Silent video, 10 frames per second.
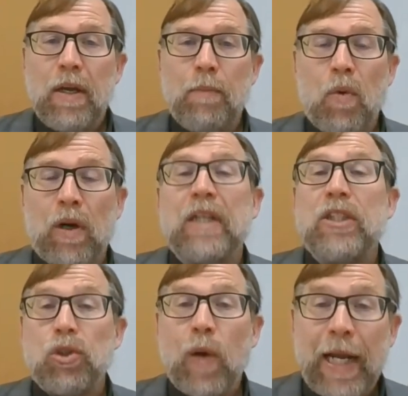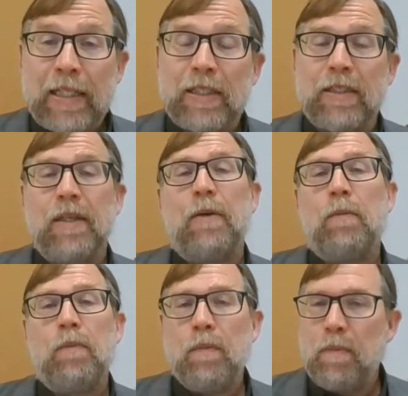more constraints
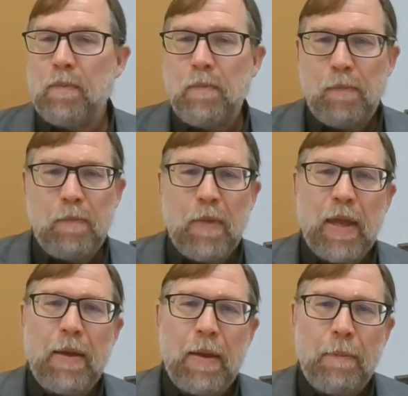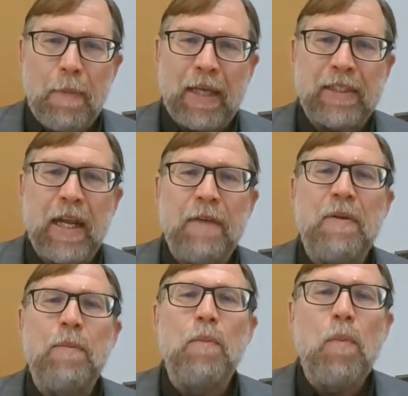makes it
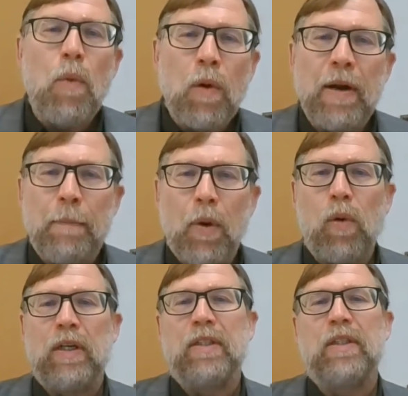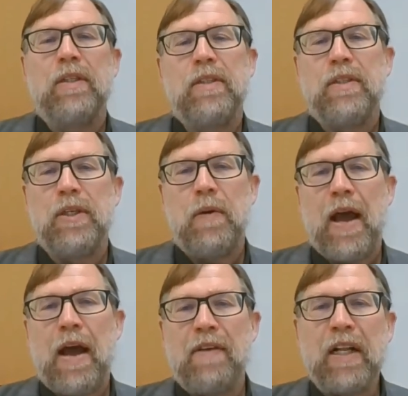even more important to
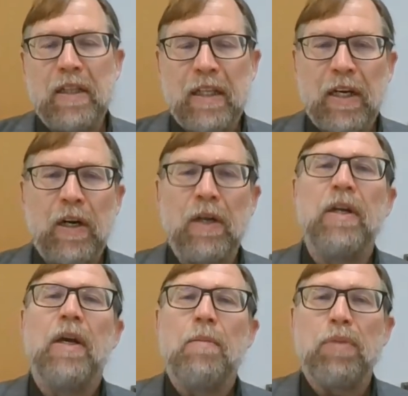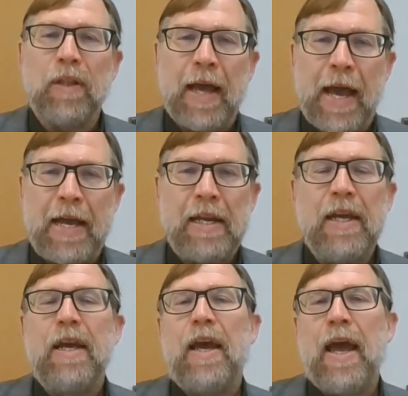have a clear plan
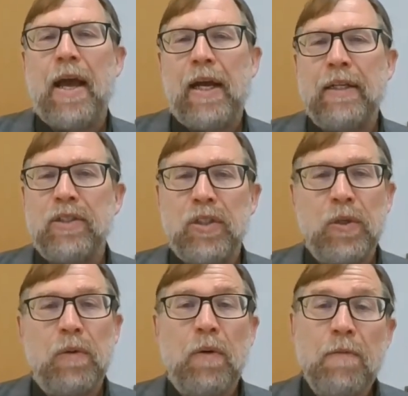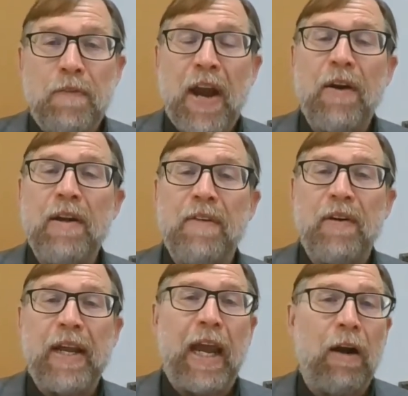and to very,
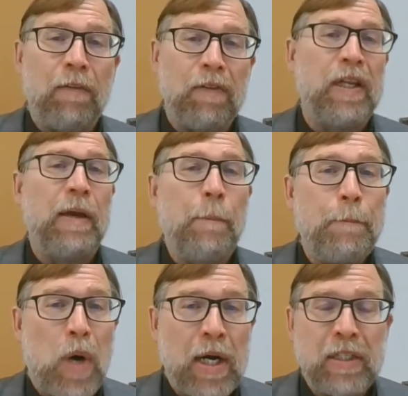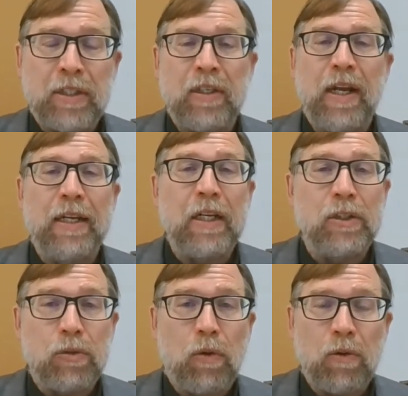very carefully monitor and
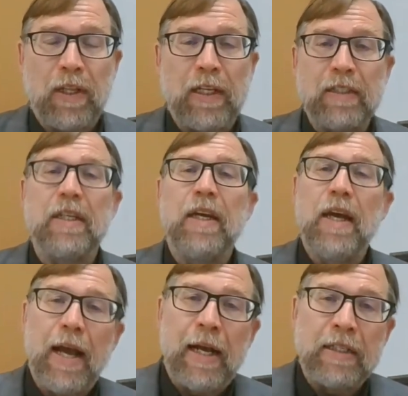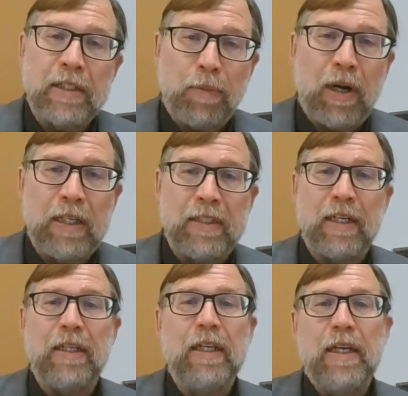control things as the
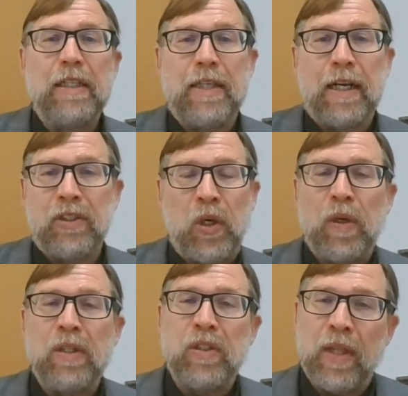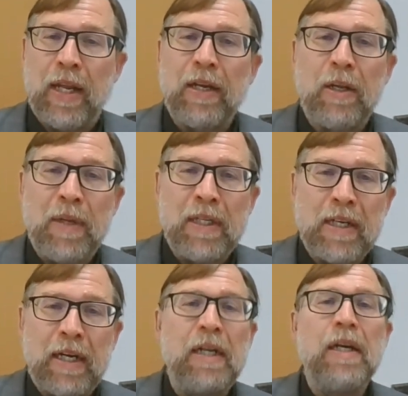project is executed so that it can be
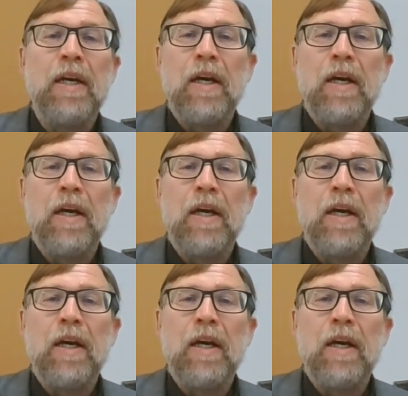done